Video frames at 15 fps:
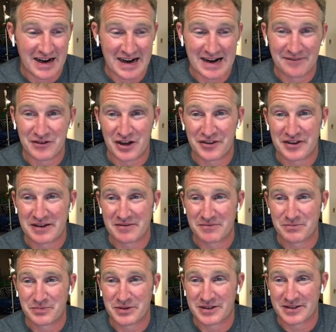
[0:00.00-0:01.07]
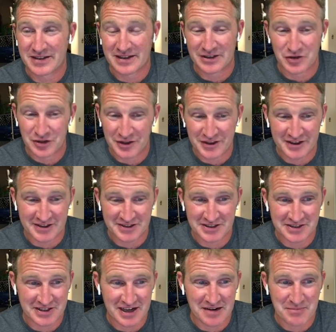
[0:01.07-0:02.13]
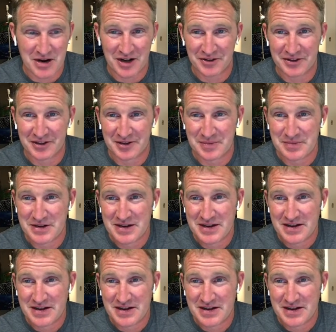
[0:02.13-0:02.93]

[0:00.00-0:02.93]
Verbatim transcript: I have nothing but uh, good things to say about them.